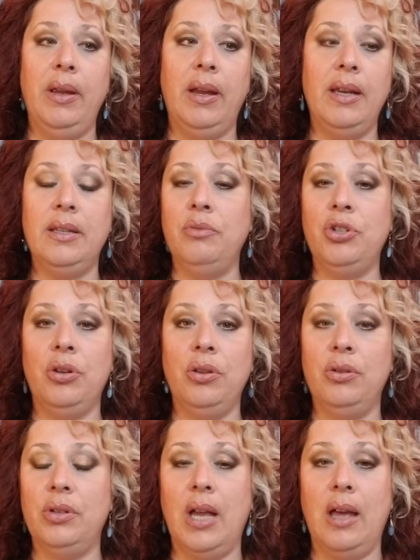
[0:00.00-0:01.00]
guys. I'm sure
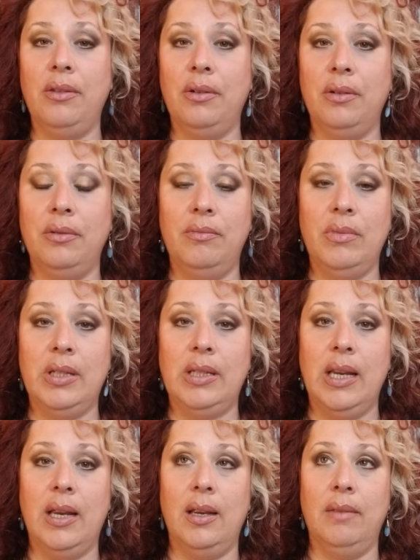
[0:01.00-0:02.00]
there's other
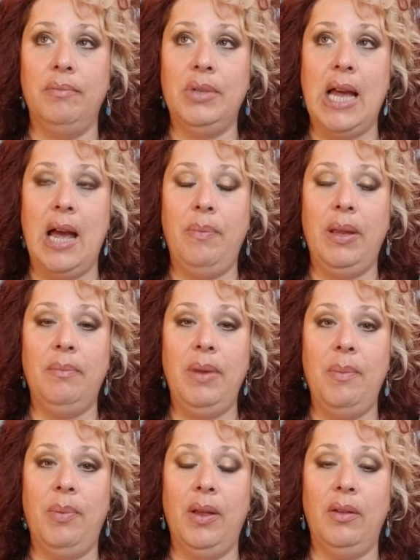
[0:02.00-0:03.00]
tapping
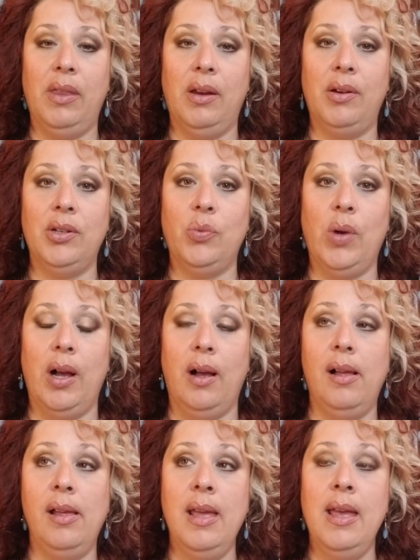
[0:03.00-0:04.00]
people out there as
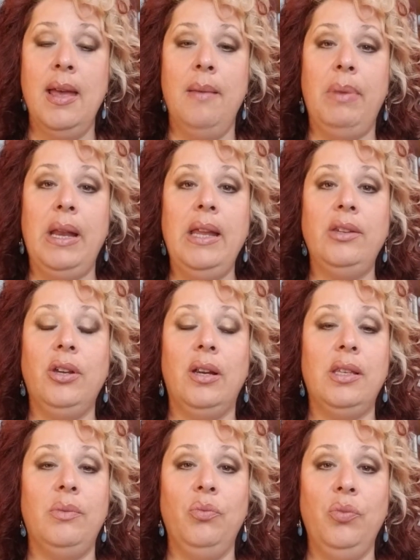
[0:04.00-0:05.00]
well, but he's
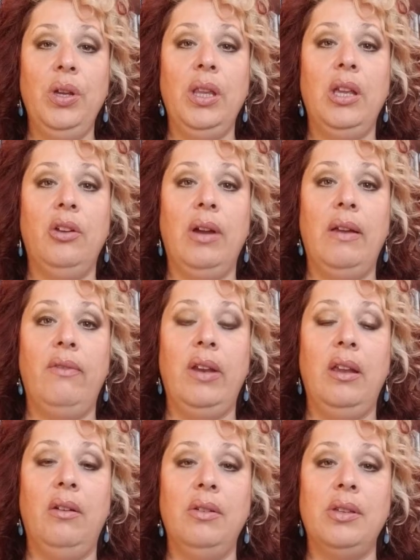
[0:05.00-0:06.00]
got some really great
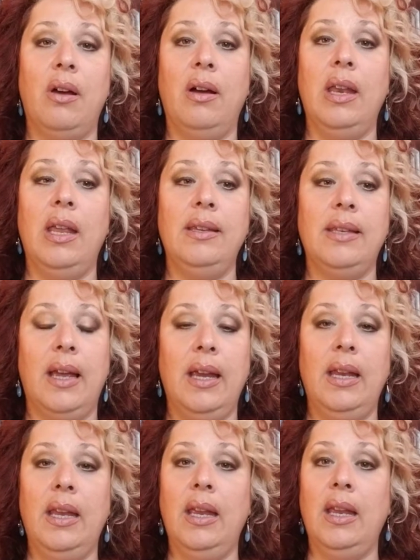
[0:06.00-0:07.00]
videos on
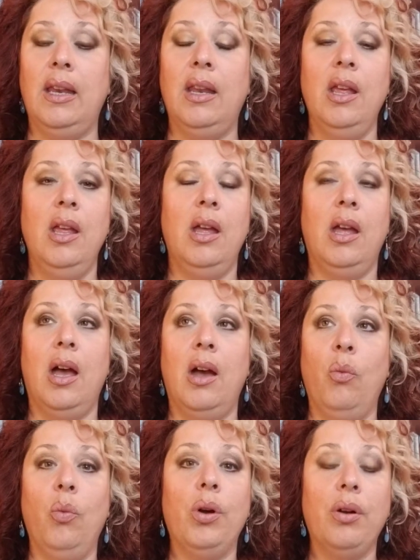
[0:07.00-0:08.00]
anxiety
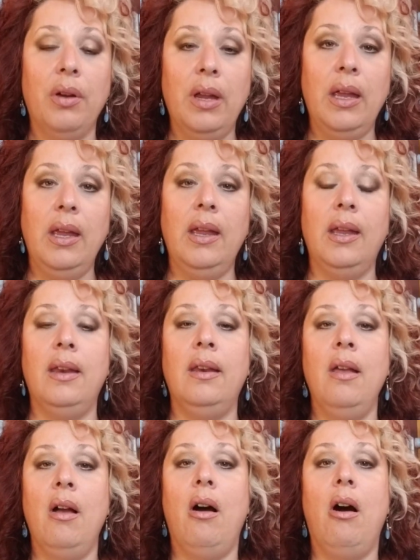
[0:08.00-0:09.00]
and worry and
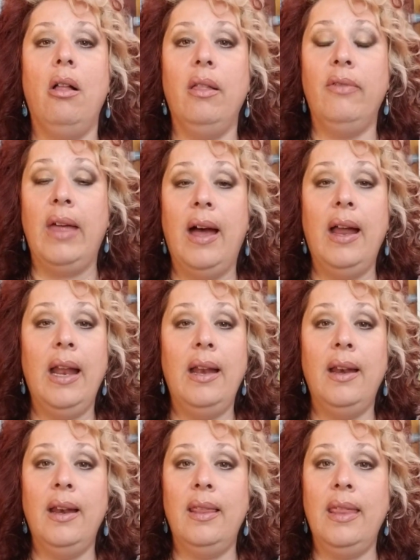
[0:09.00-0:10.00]
all of that.
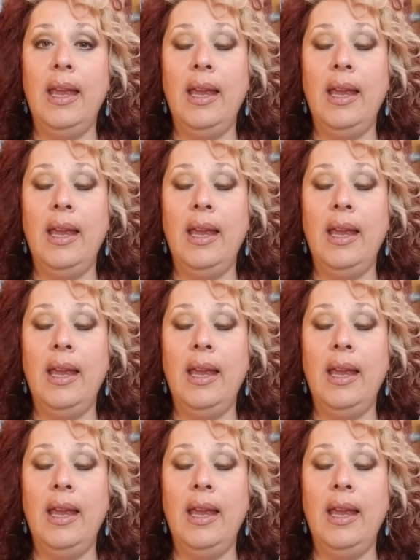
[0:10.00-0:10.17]
And